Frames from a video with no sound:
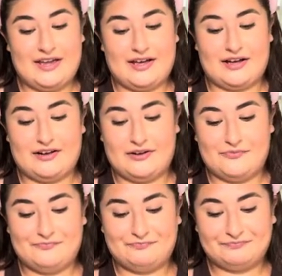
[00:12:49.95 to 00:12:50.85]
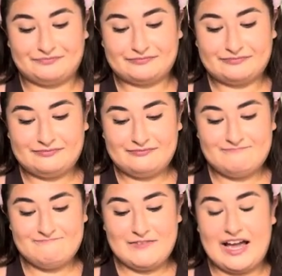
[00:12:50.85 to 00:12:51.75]
Um,
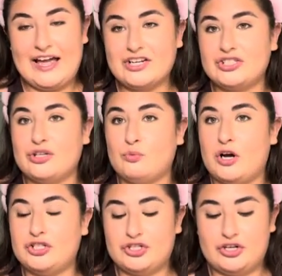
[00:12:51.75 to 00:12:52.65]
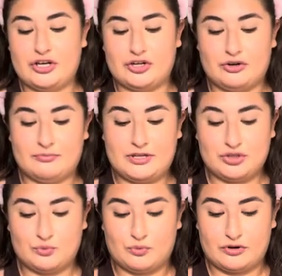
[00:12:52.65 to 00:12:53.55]
I actually watched her in Girl
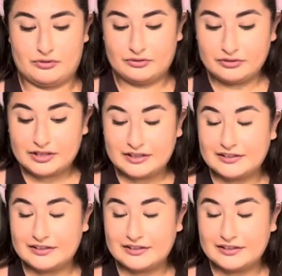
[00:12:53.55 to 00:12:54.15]
Meets World